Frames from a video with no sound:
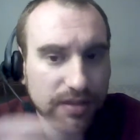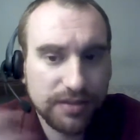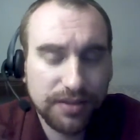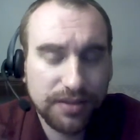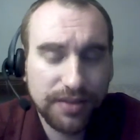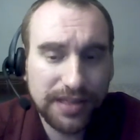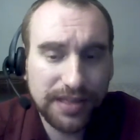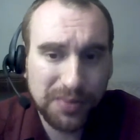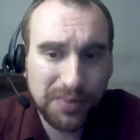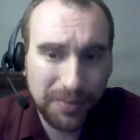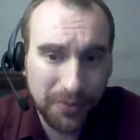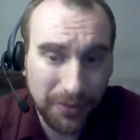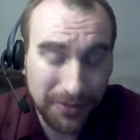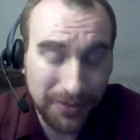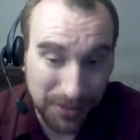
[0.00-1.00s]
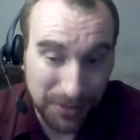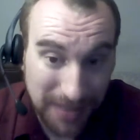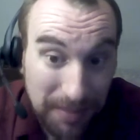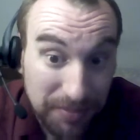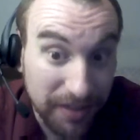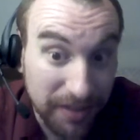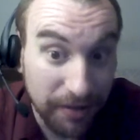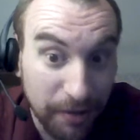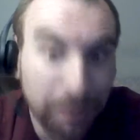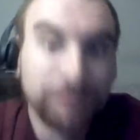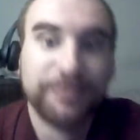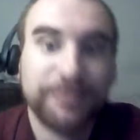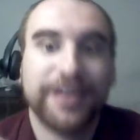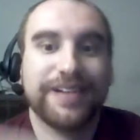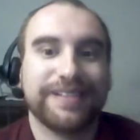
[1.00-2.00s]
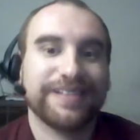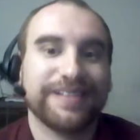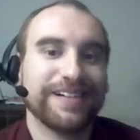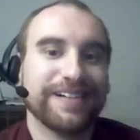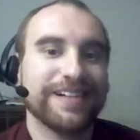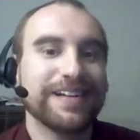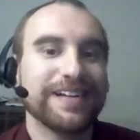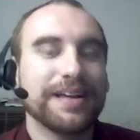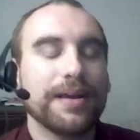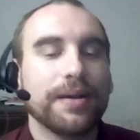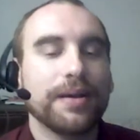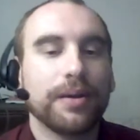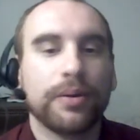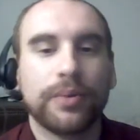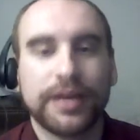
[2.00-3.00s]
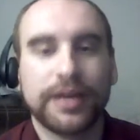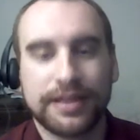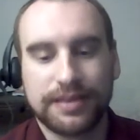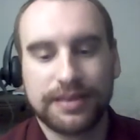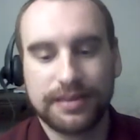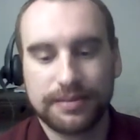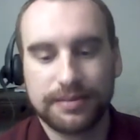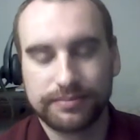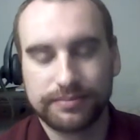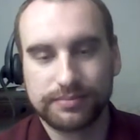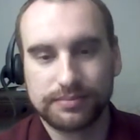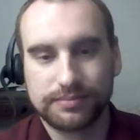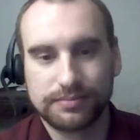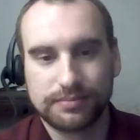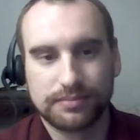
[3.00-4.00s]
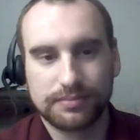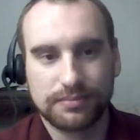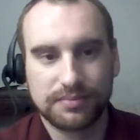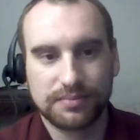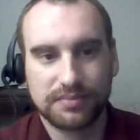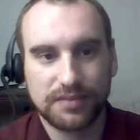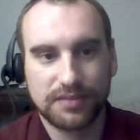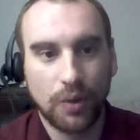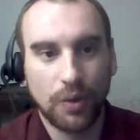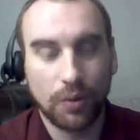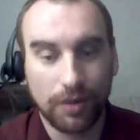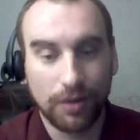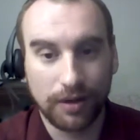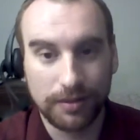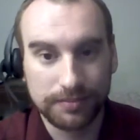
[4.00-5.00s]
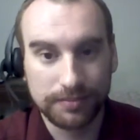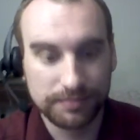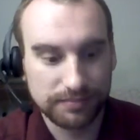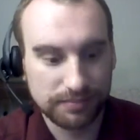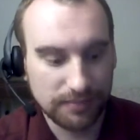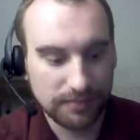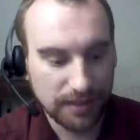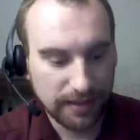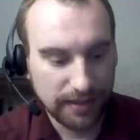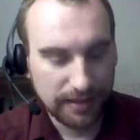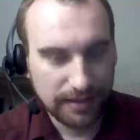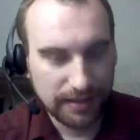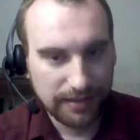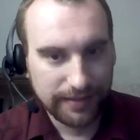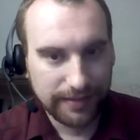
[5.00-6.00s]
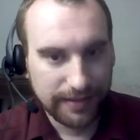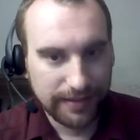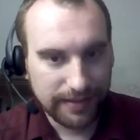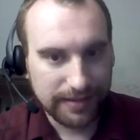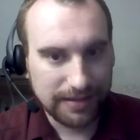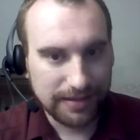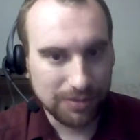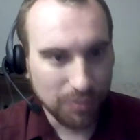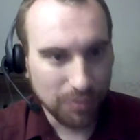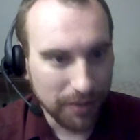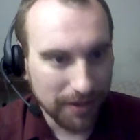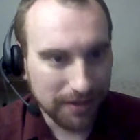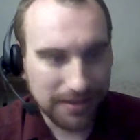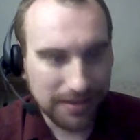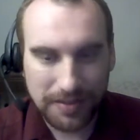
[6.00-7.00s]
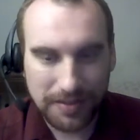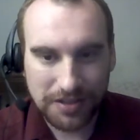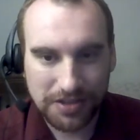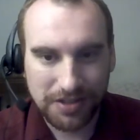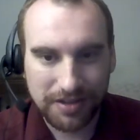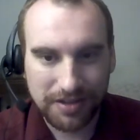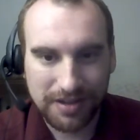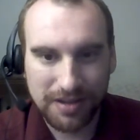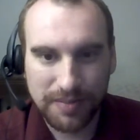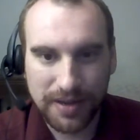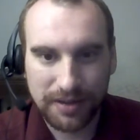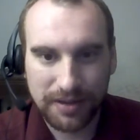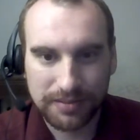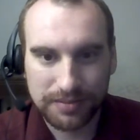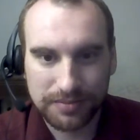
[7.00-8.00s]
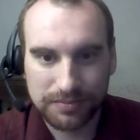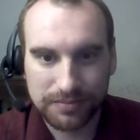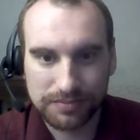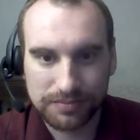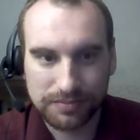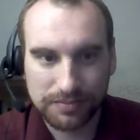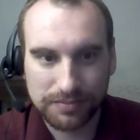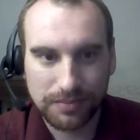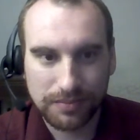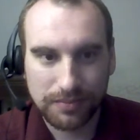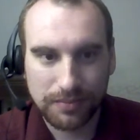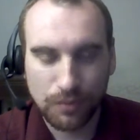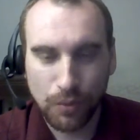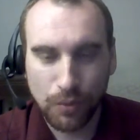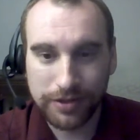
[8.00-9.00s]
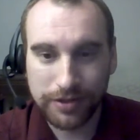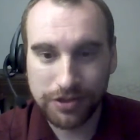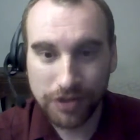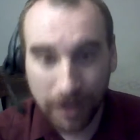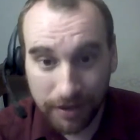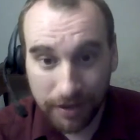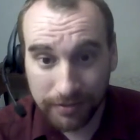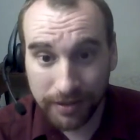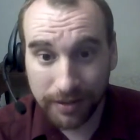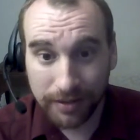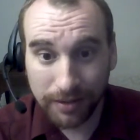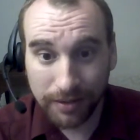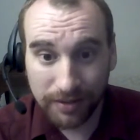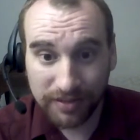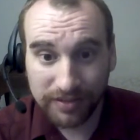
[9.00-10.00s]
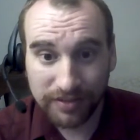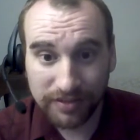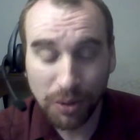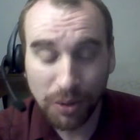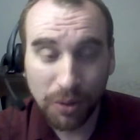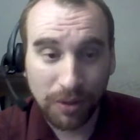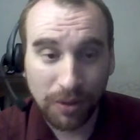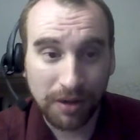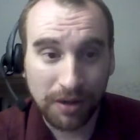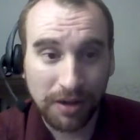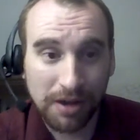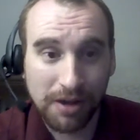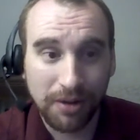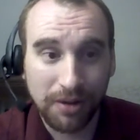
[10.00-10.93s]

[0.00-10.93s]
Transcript: That's what I'm going to attempt to do with horror. It's weird because I'm not just talking about one genre of horror